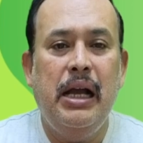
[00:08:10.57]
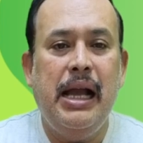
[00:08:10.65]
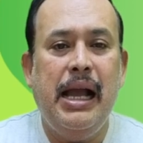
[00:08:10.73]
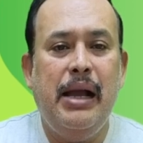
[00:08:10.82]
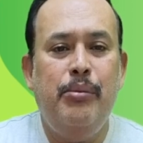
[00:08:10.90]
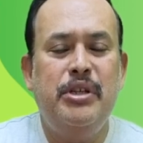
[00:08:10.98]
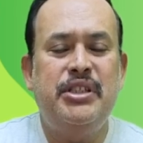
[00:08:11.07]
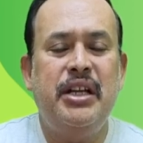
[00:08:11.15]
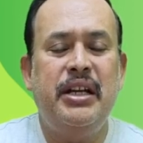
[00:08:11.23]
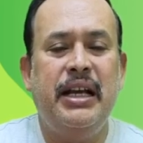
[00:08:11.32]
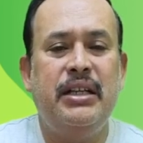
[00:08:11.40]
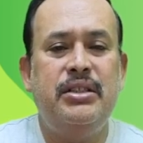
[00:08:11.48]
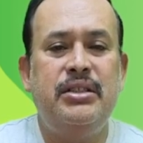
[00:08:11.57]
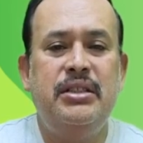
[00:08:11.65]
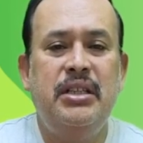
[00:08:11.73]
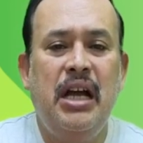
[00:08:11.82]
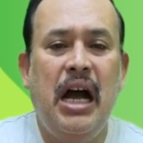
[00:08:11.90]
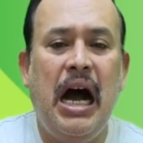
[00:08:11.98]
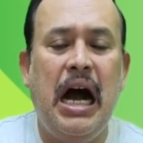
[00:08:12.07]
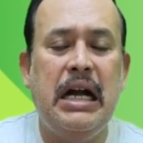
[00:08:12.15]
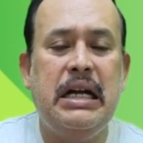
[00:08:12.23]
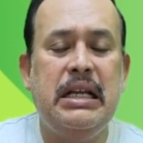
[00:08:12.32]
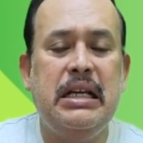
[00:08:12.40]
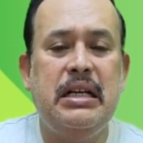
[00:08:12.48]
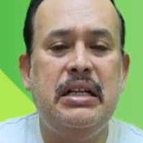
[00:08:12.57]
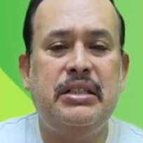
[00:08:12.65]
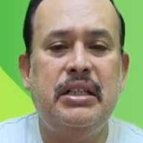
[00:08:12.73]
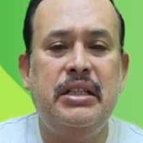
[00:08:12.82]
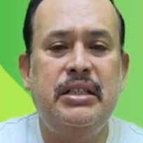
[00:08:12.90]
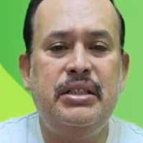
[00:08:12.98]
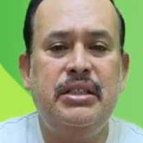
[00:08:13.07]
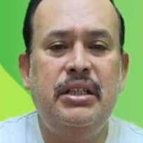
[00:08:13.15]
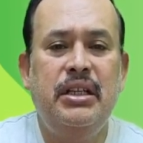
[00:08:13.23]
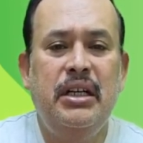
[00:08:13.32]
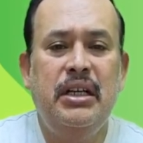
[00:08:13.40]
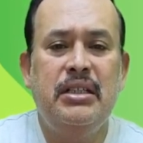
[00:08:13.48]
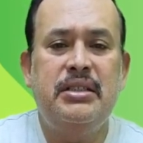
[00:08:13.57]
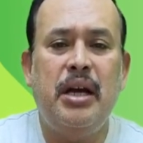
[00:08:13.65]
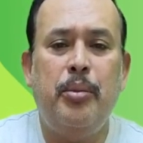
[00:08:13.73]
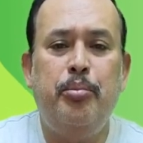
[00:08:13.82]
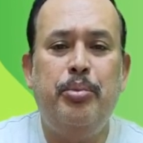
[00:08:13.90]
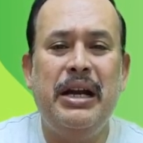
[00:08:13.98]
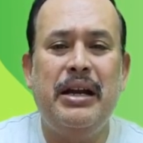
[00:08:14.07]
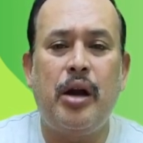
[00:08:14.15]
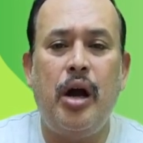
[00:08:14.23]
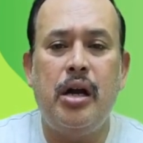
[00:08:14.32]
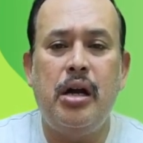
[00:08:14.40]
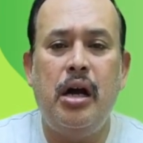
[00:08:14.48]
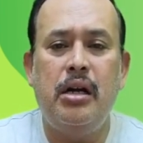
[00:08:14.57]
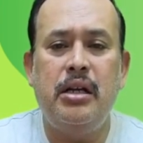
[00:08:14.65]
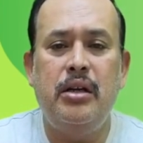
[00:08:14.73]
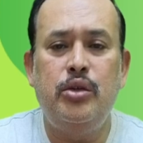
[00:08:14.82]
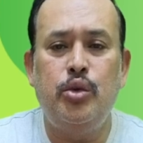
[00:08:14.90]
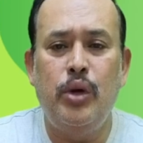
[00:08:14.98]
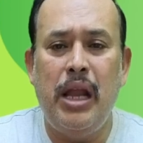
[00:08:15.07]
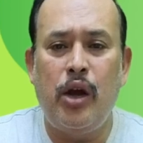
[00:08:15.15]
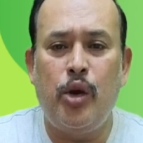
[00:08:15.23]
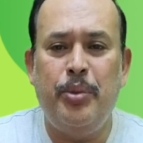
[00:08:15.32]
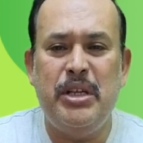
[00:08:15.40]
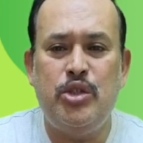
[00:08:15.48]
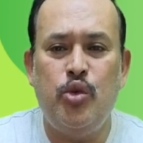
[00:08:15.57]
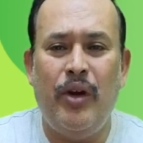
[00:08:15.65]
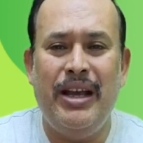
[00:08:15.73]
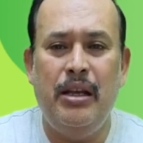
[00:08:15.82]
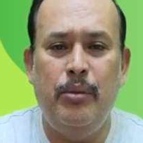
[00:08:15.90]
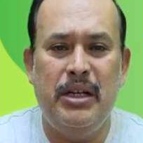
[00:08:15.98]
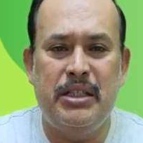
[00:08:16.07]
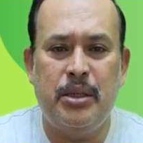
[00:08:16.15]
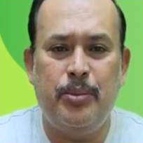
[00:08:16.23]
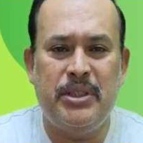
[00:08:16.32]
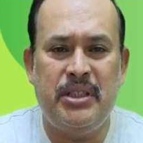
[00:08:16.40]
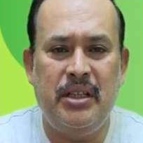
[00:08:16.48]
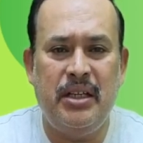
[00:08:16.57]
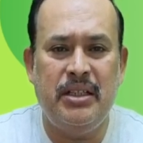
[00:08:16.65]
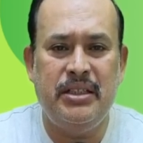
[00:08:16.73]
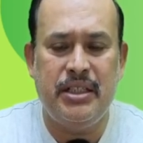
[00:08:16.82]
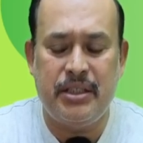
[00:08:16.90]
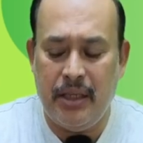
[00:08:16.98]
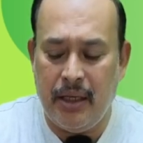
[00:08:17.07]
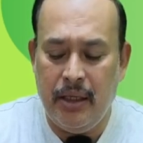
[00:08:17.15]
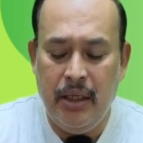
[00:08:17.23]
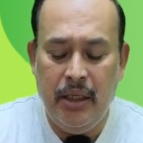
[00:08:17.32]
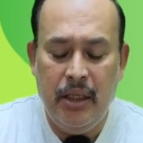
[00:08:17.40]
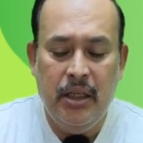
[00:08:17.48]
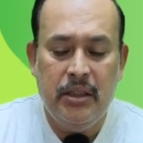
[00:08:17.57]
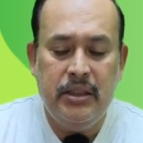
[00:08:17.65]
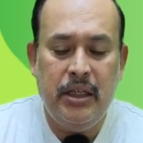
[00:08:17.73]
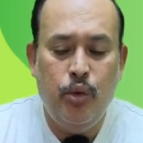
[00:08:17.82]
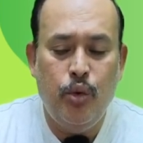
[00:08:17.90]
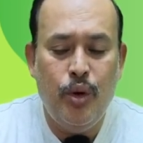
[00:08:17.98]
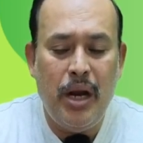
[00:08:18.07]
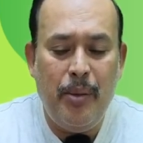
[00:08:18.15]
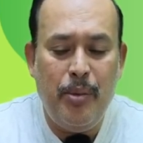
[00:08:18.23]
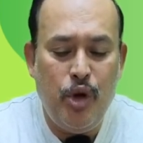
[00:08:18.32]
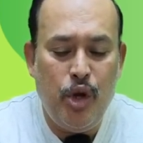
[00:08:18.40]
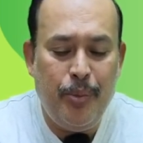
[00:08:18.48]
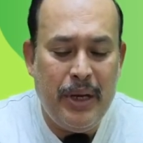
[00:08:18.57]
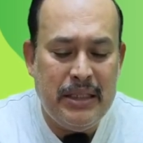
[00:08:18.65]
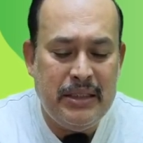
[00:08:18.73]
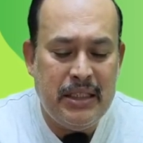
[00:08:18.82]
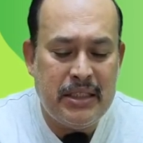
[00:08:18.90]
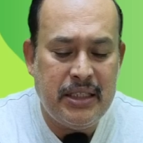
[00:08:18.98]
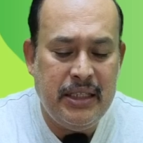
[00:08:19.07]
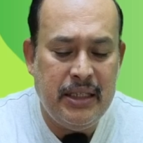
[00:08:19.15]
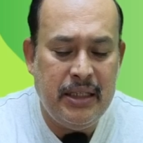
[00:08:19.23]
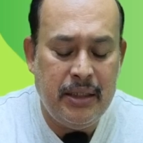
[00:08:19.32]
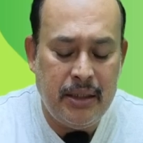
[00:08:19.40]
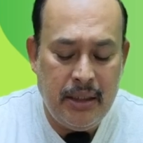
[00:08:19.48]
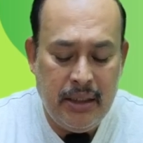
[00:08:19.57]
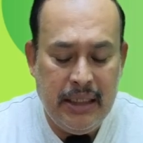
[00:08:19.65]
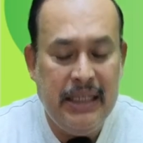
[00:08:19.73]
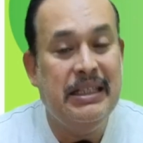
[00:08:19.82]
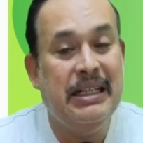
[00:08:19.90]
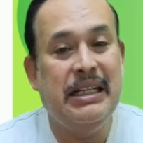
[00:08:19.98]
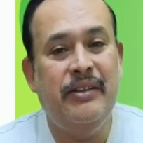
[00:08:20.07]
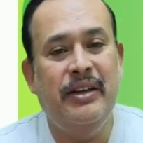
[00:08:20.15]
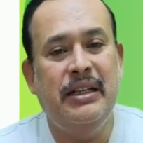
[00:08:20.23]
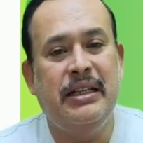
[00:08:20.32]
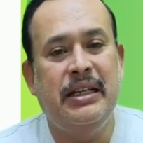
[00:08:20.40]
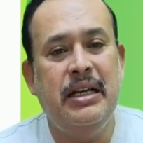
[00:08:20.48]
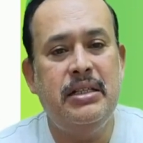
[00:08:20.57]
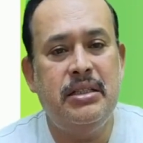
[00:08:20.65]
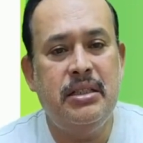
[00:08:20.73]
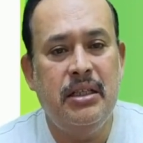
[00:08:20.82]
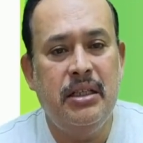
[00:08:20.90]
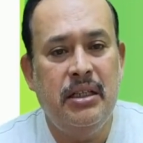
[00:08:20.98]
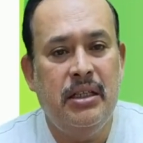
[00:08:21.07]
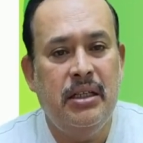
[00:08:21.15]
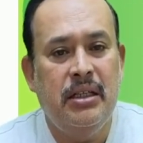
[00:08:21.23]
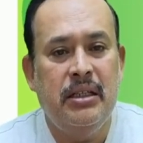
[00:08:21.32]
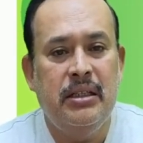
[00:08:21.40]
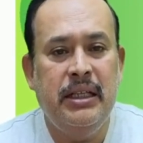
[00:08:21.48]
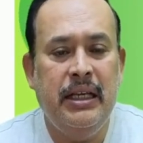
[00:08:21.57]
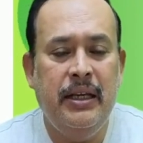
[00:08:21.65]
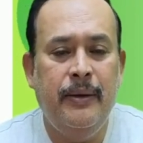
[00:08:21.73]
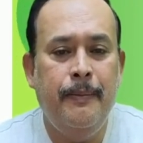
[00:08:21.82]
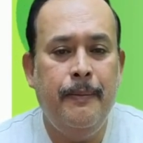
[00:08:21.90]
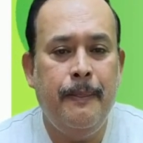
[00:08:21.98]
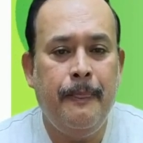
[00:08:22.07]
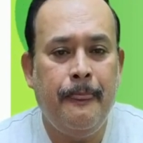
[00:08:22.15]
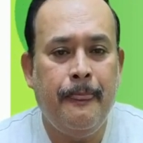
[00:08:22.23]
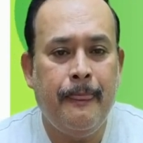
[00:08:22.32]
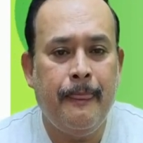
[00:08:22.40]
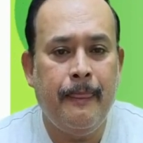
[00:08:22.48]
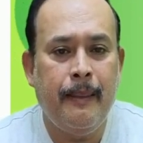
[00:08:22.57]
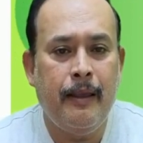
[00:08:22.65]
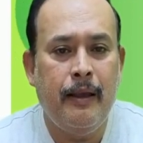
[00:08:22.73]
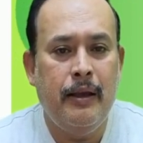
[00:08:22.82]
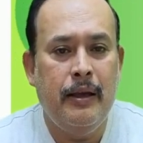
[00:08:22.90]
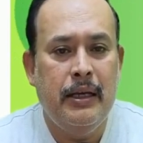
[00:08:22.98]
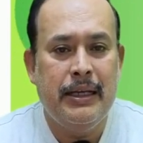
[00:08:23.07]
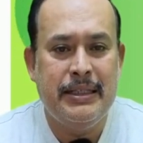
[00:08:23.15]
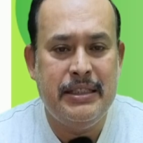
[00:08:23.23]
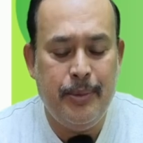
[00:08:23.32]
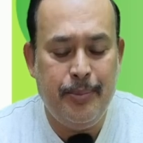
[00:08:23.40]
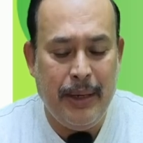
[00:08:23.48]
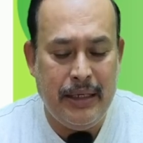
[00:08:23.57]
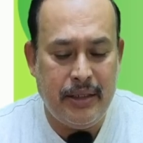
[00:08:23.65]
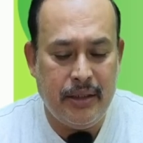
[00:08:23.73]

Mr. X, agriculturalist, supplied raw cotton 2 lakh rupees to Y Limited registered person under GST law. Then who liable to pay GST here? In the given case, the recipient